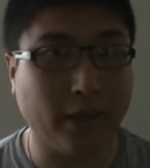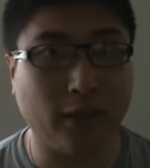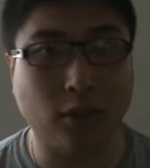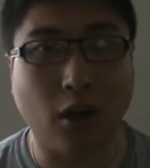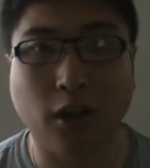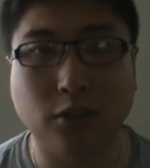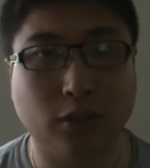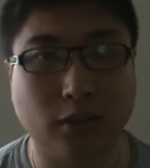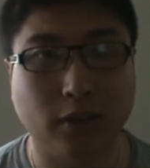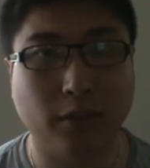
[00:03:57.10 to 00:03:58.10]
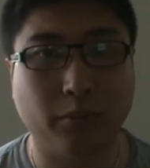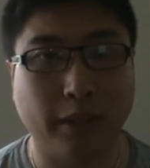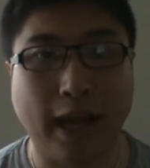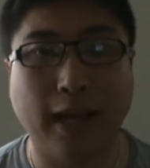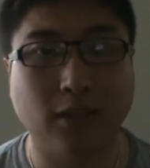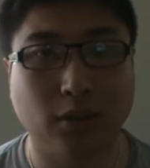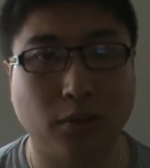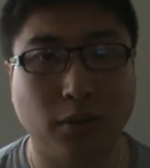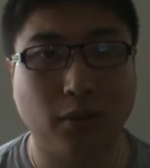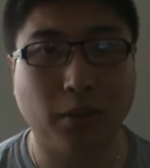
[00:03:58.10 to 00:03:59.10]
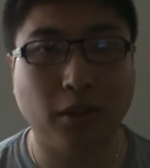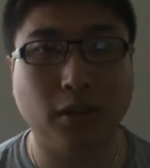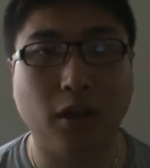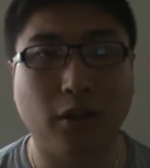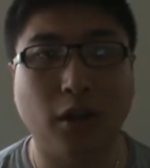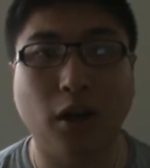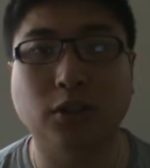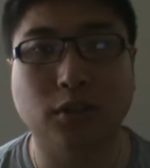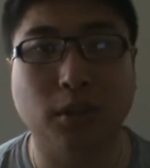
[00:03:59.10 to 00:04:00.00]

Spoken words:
unconsciously reacts to it. Your body unconsciously